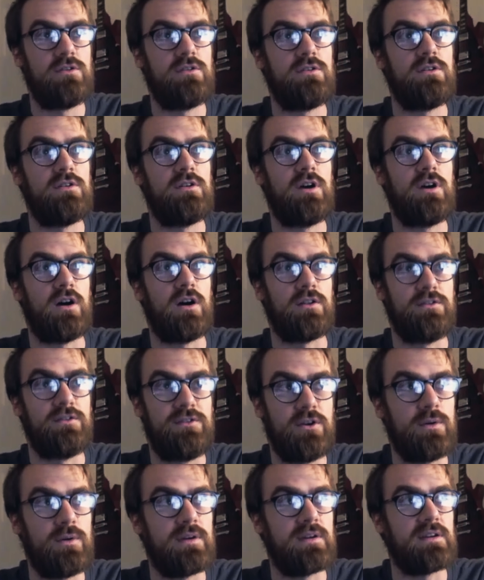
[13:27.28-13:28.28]
are
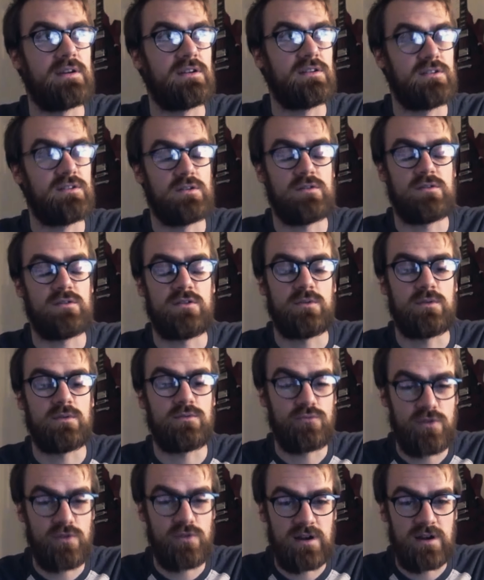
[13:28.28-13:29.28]
doing and continue to do is
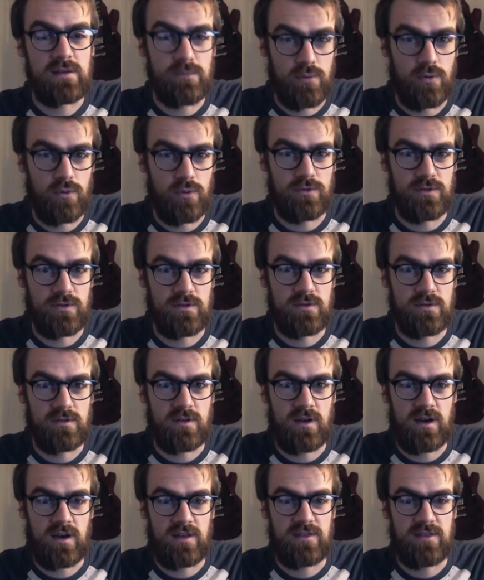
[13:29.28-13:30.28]
really important.
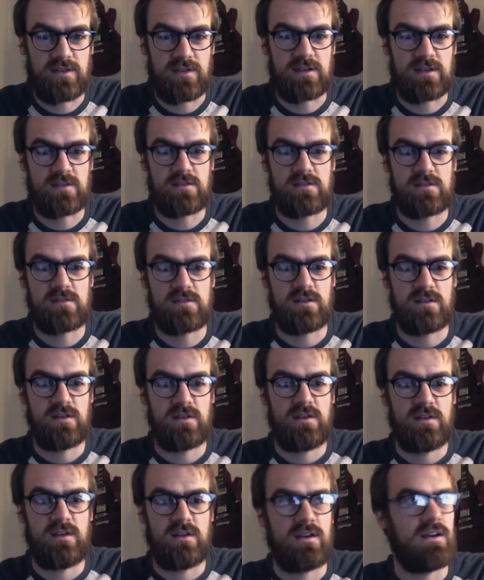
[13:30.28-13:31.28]
I think it's
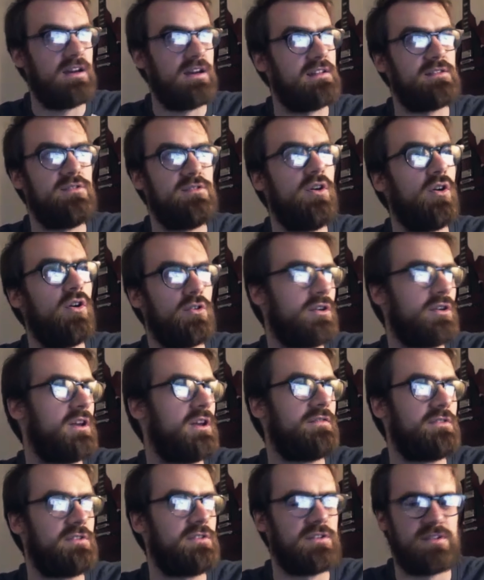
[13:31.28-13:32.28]
not good enough
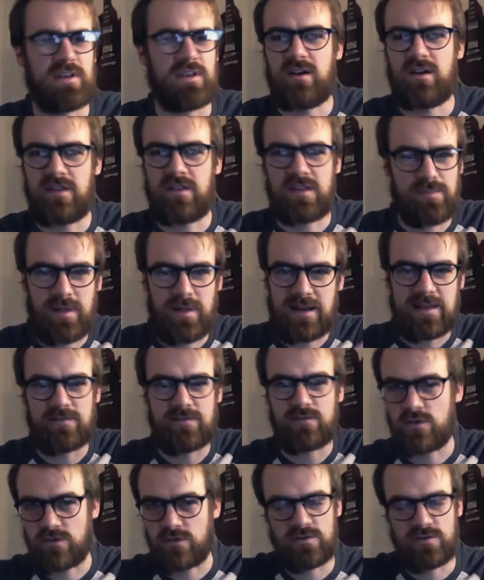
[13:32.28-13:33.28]
to just say, oh, there's plenty of
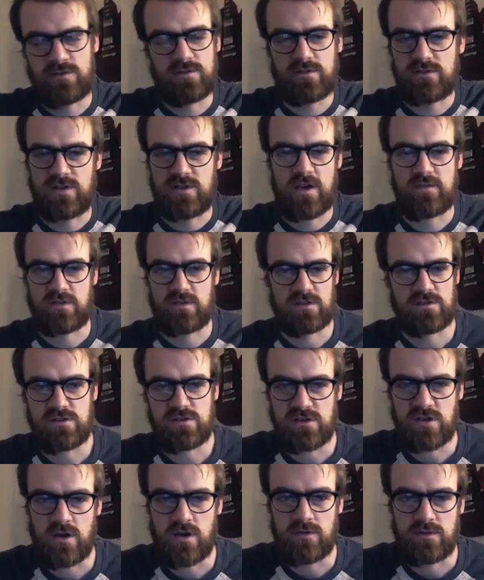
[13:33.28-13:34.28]
good services you
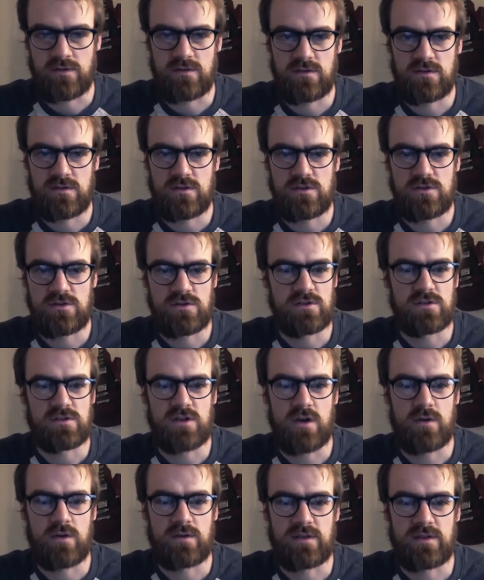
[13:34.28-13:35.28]
can
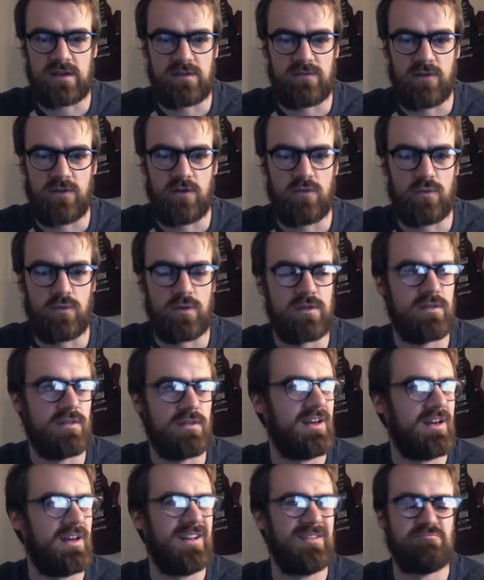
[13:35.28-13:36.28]
go and get involved with.
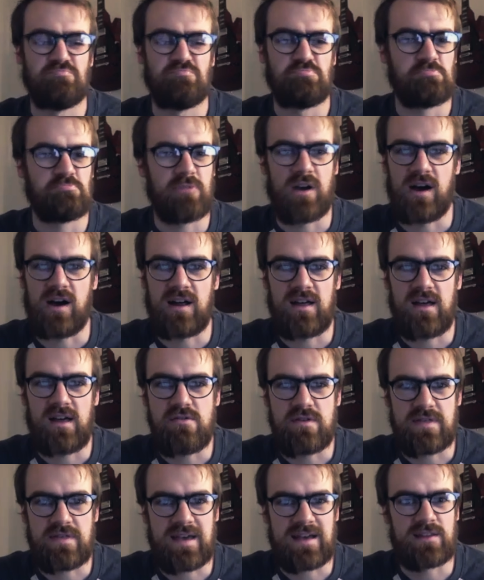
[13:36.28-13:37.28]
I
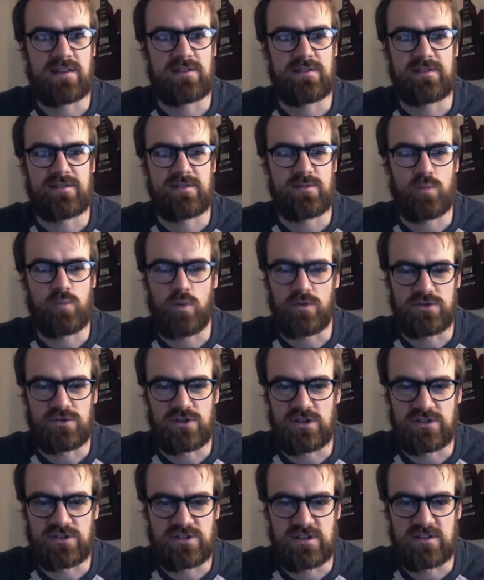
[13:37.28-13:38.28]
think that's what
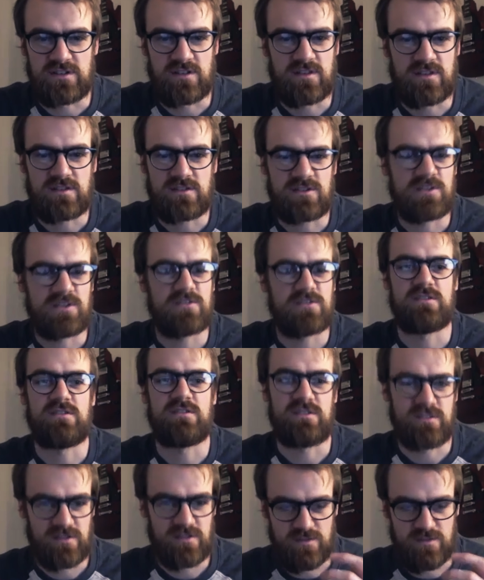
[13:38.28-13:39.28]
church is. I think church is
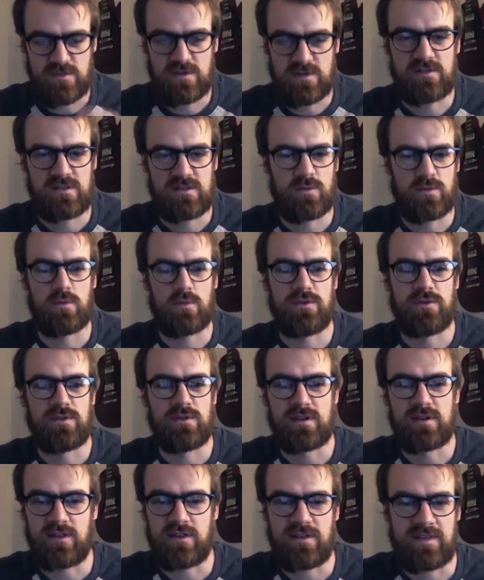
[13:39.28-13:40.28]
community, what we're doing.
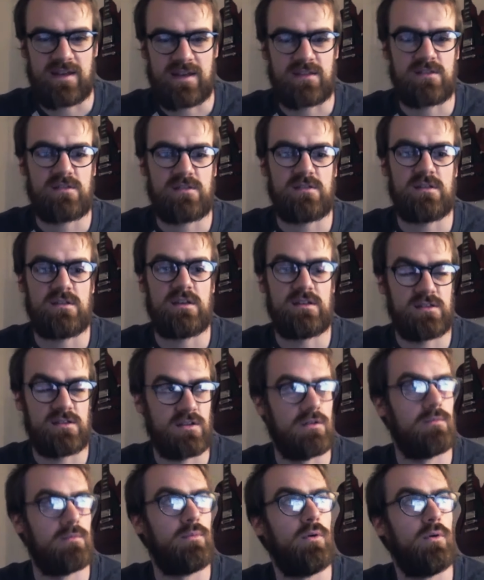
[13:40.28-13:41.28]
I think it's so
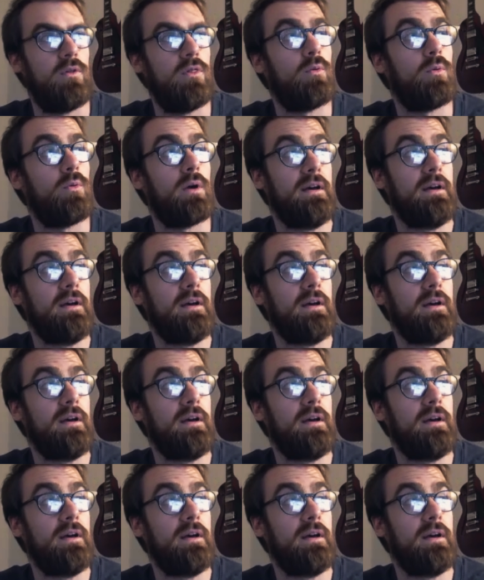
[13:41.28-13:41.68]
important that we're